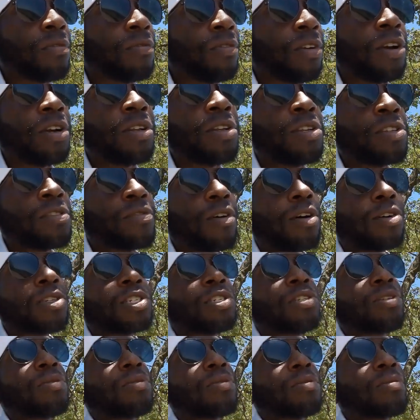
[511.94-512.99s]
very
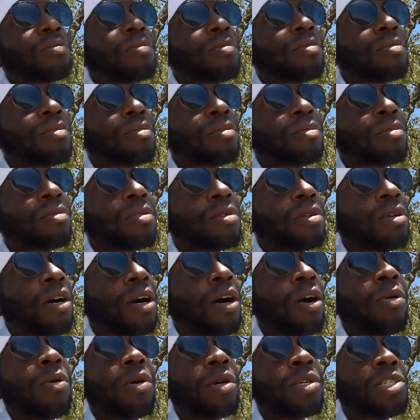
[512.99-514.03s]
dysfunctional,
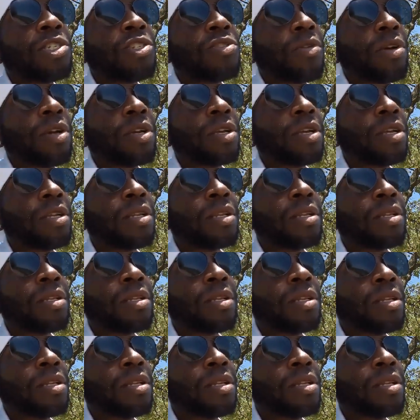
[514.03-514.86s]
always drinking.